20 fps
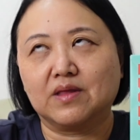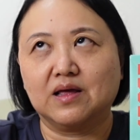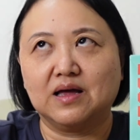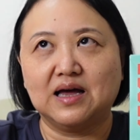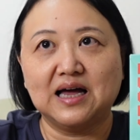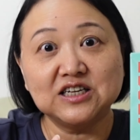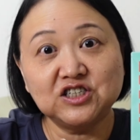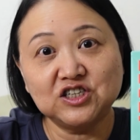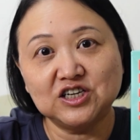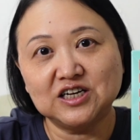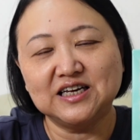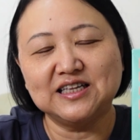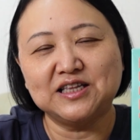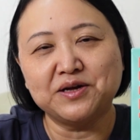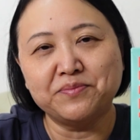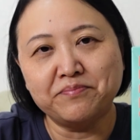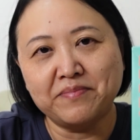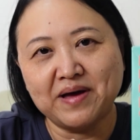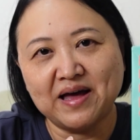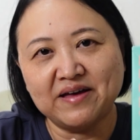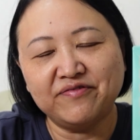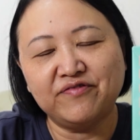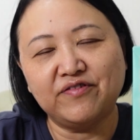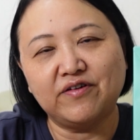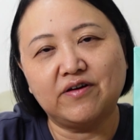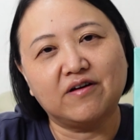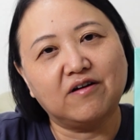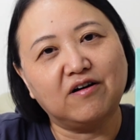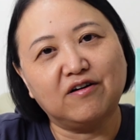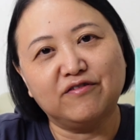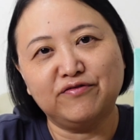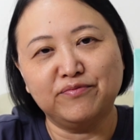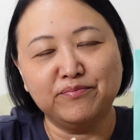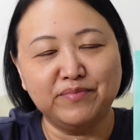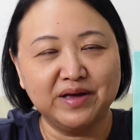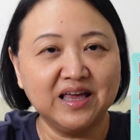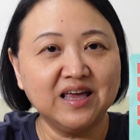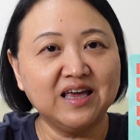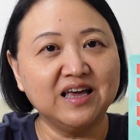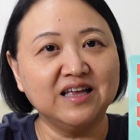Actually, the method of
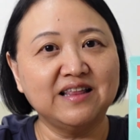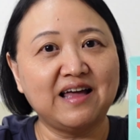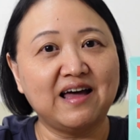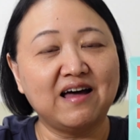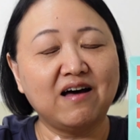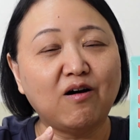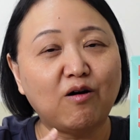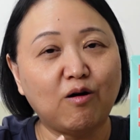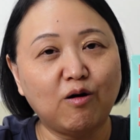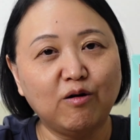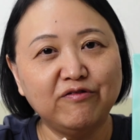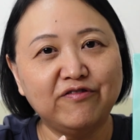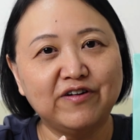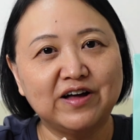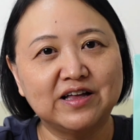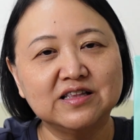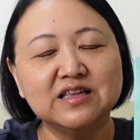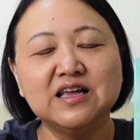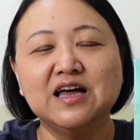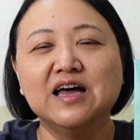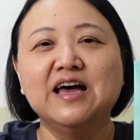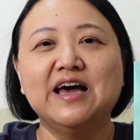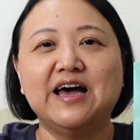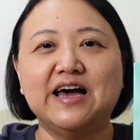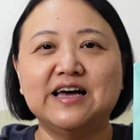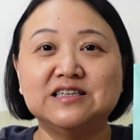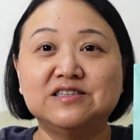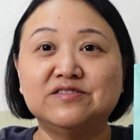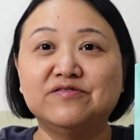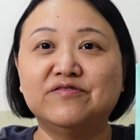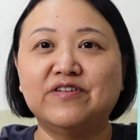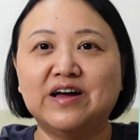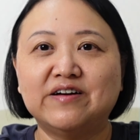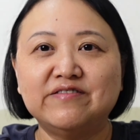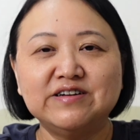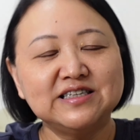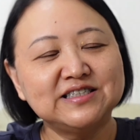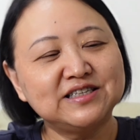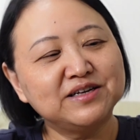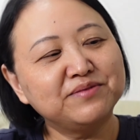making that hor fun is
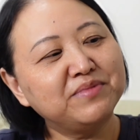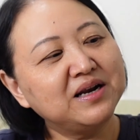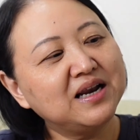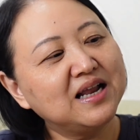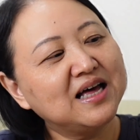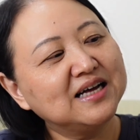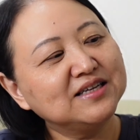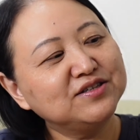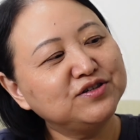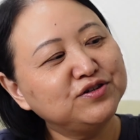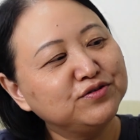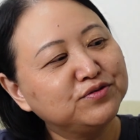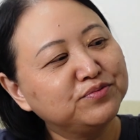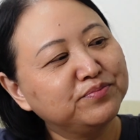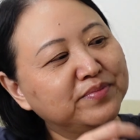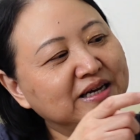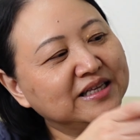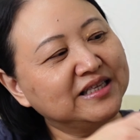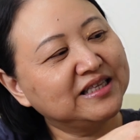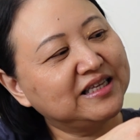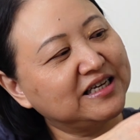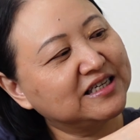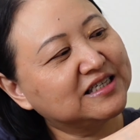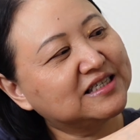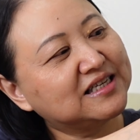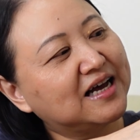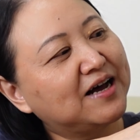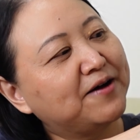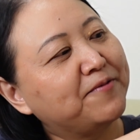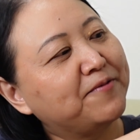very similar to make these